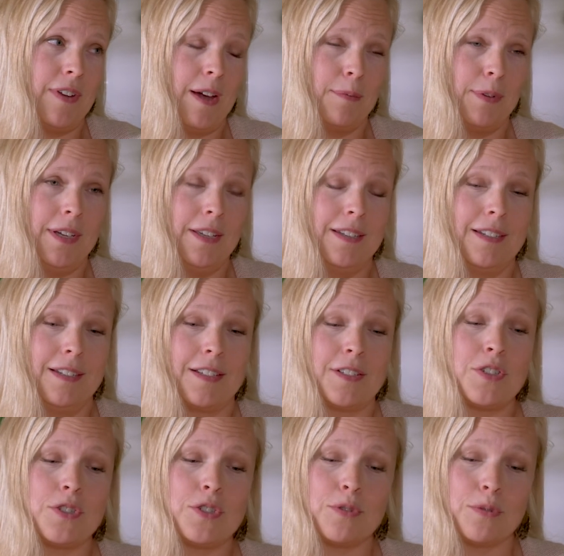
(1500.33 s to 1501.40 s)
family in an
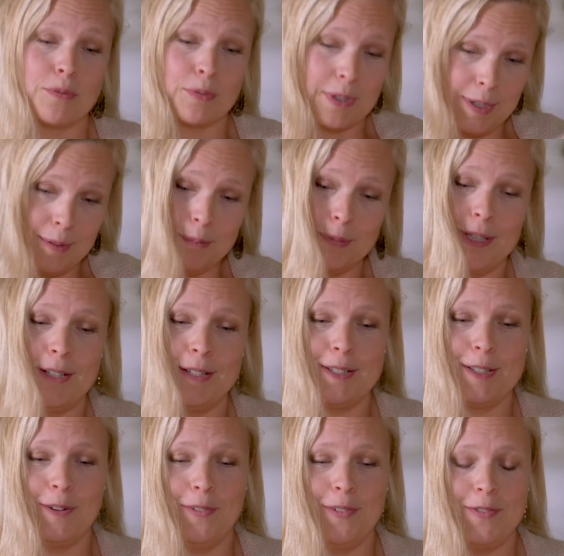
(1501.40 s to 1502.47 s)
extremely
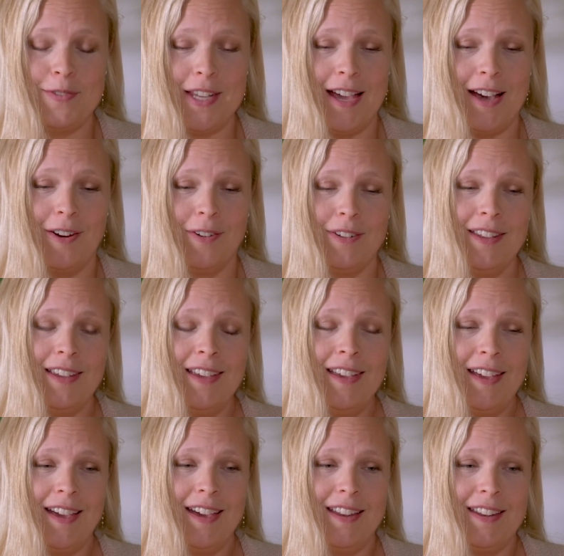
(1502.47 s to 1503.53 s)
conservative town.
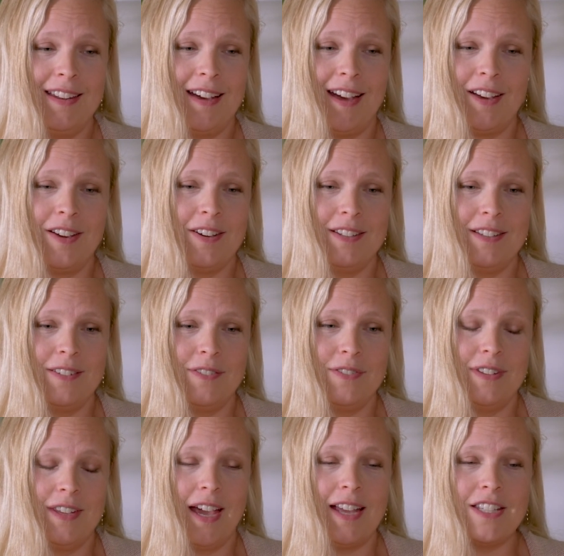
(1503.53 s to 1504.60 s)
And
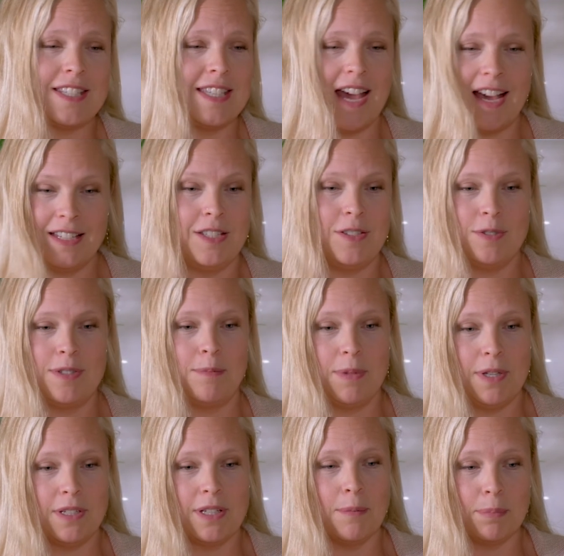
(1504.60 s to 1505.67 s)
I just had to do
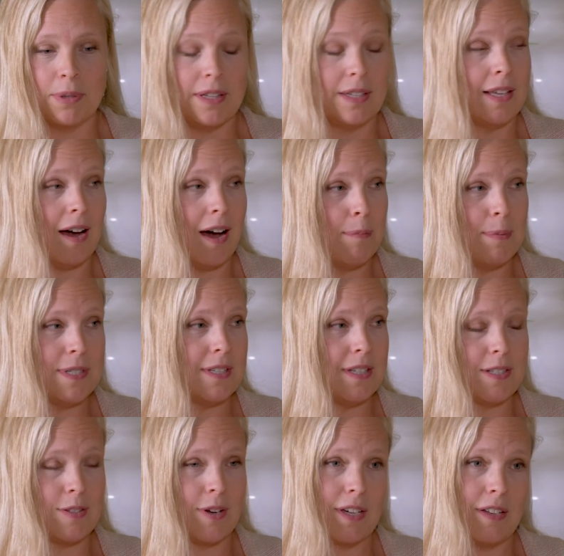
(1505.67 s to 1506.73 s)
something completely
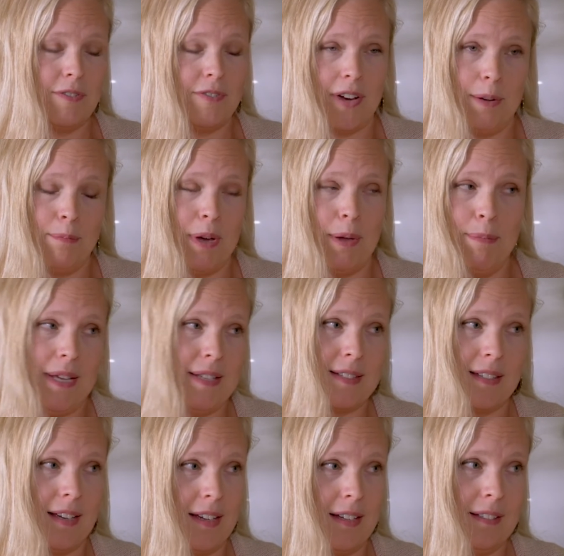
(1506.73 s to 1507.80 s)
opposite so I could find my
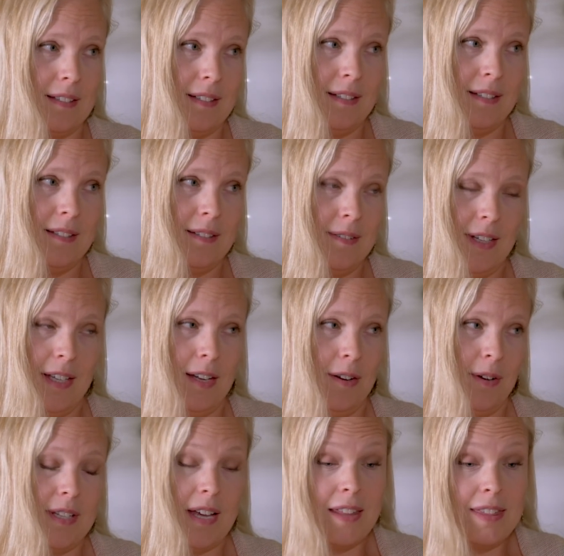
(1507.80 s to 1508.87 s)
baseline, you know.
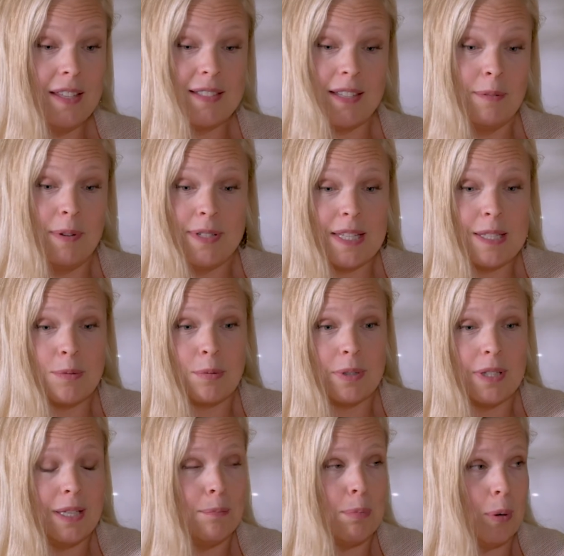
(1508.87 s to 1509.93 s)
And I think sometimes that's
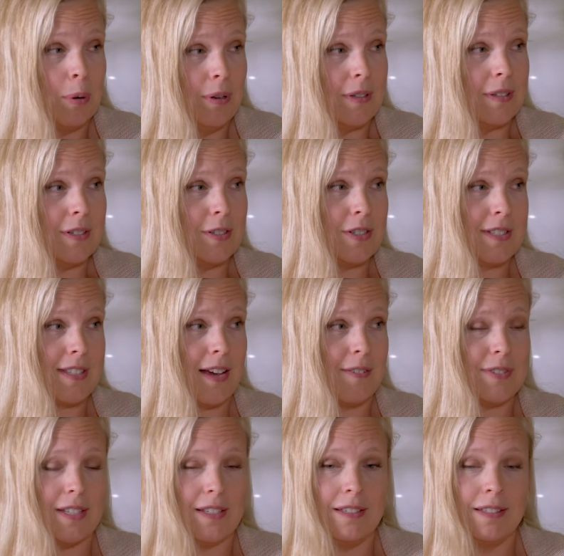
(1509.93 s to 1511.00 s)
really important. You just
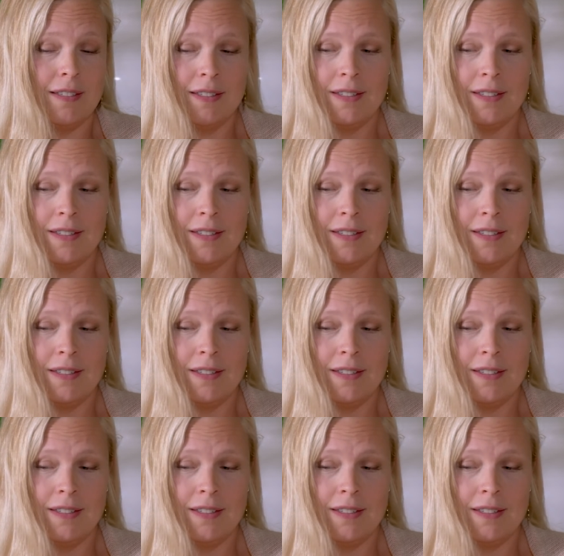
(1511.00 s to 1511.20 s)
have to